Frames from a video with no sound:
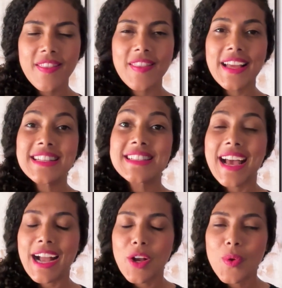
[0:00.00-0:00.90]
they
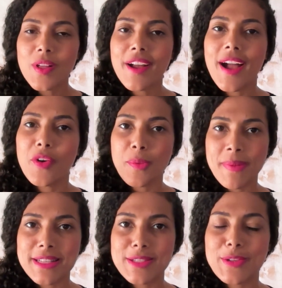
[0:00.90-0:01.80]
tackle our
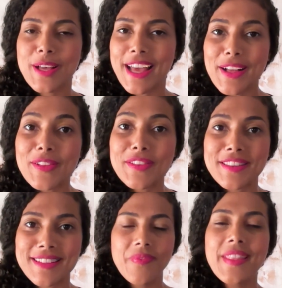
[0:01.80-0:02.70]
mental health?
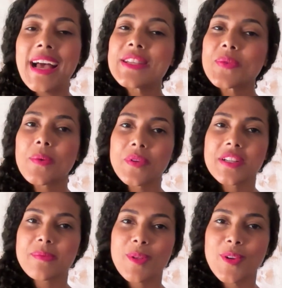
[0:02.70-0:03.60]
That's what we're
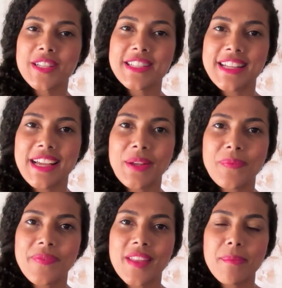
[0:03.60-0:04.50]
exploring today.
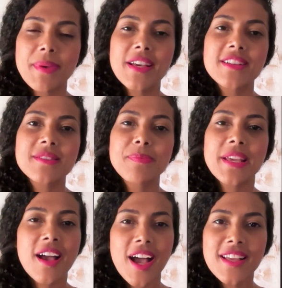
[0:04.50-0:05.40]
Because
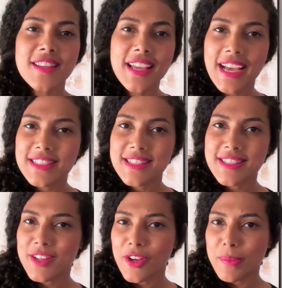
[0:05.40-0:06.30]
behind the gadgets
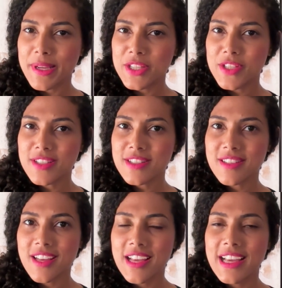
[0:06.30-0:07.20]
and automations,
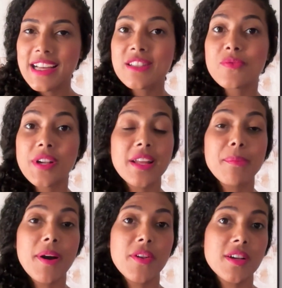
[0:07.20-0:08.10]
it's really
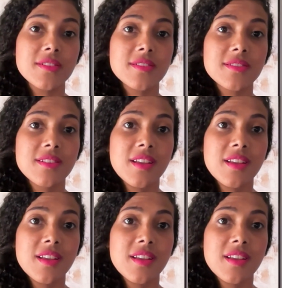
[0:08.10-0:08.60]
about us.